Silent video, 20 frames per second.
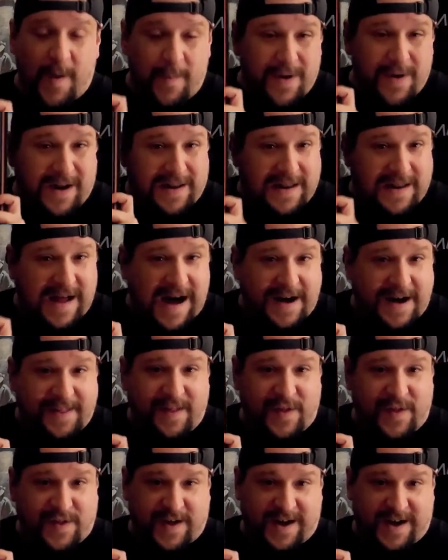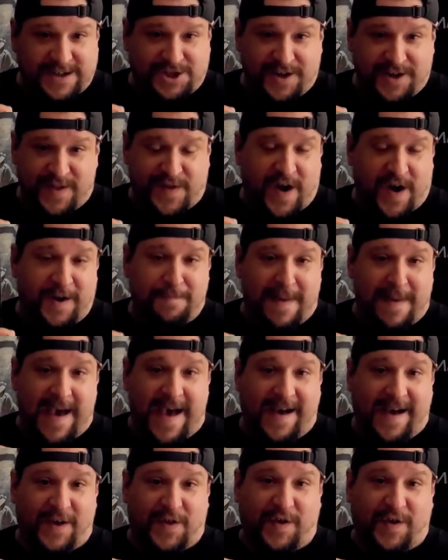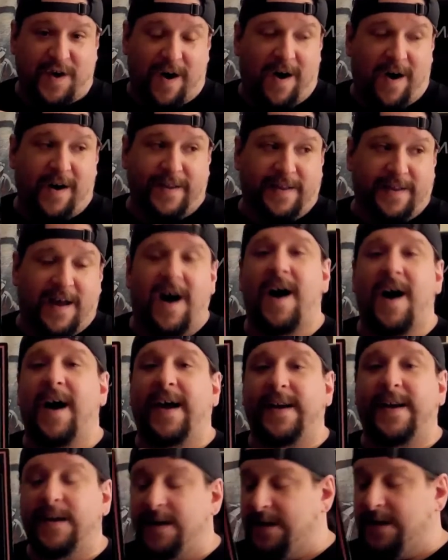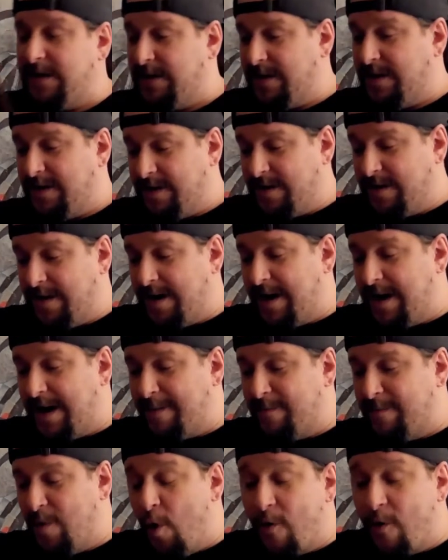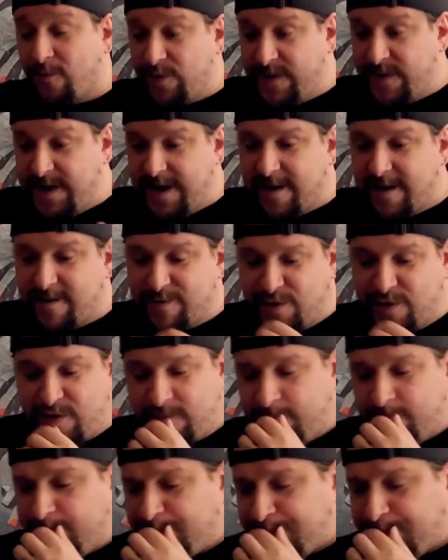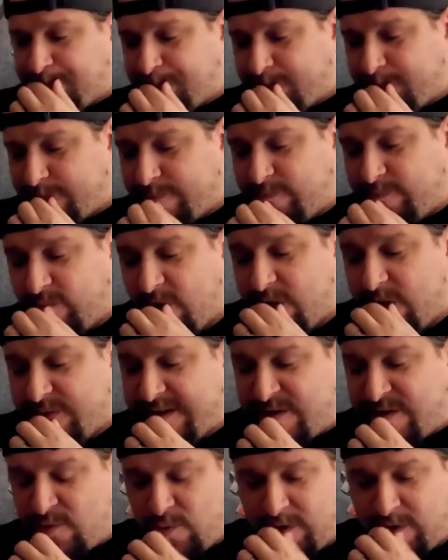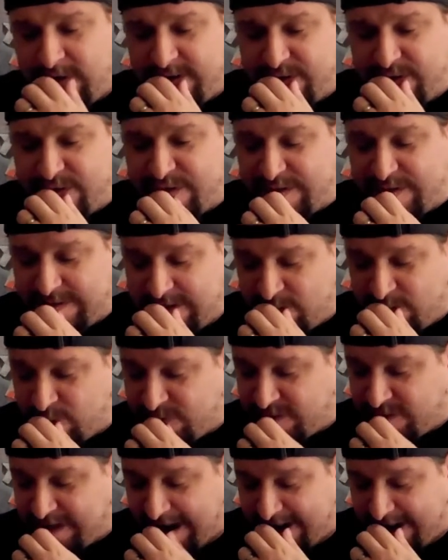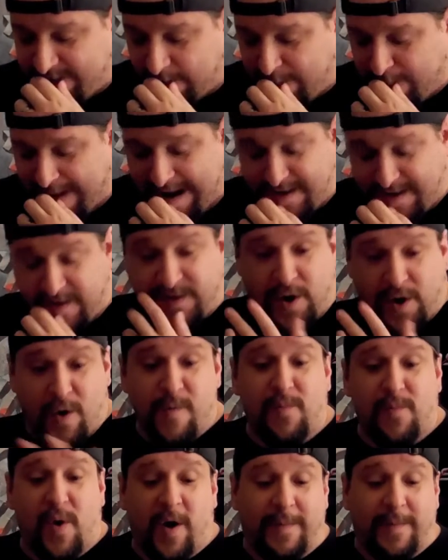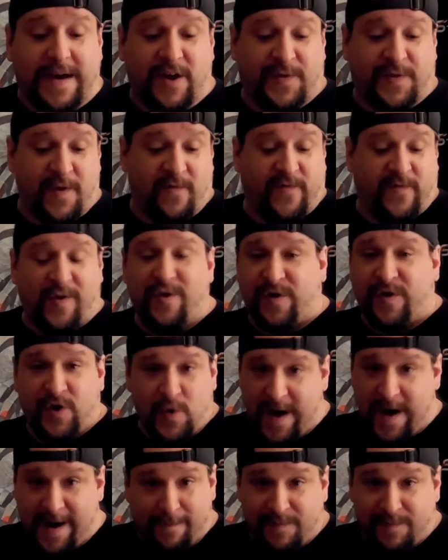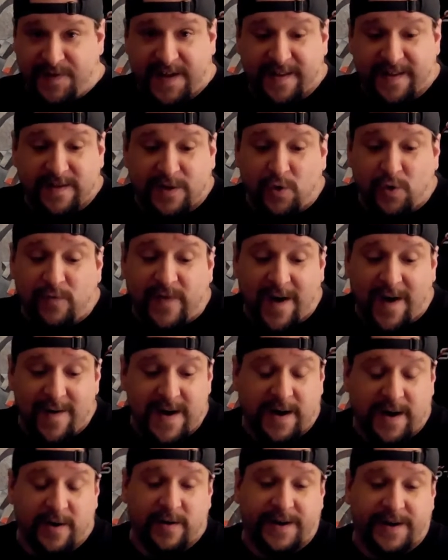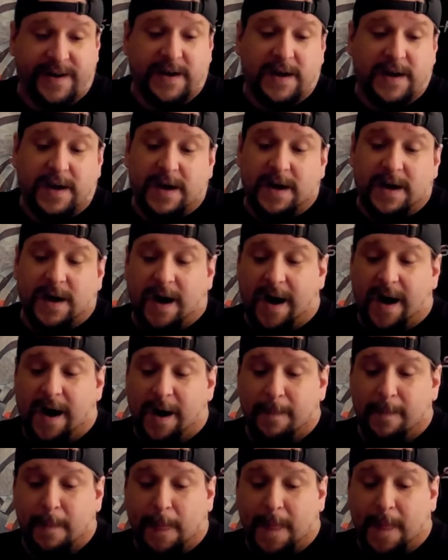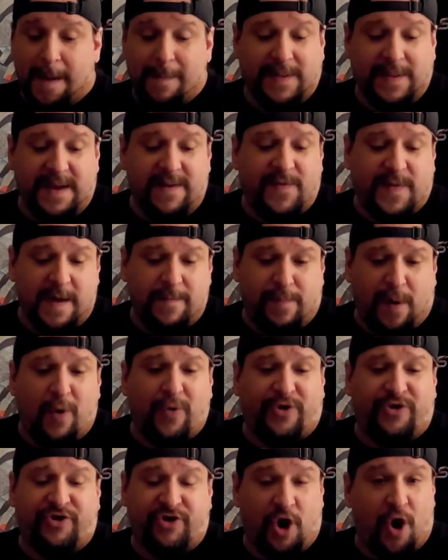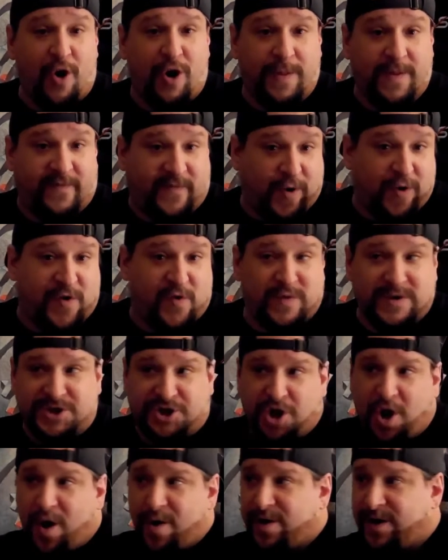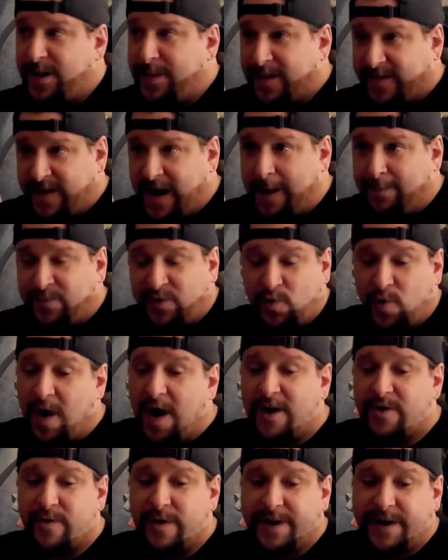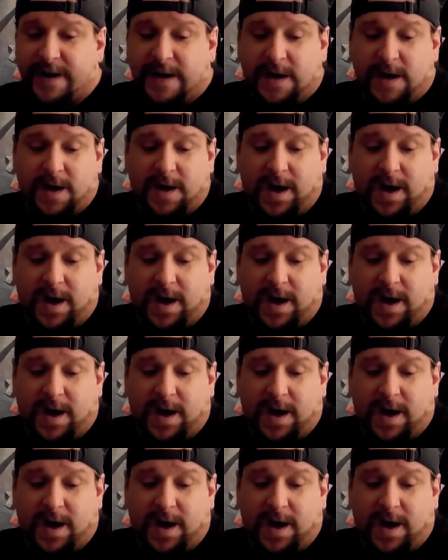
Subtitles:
There have been a lot of discussions on Mask online over the years. This was kind of a band in turmoil because their first two albums didn't do very good. I believe they both charted. The first one charted in the top 200.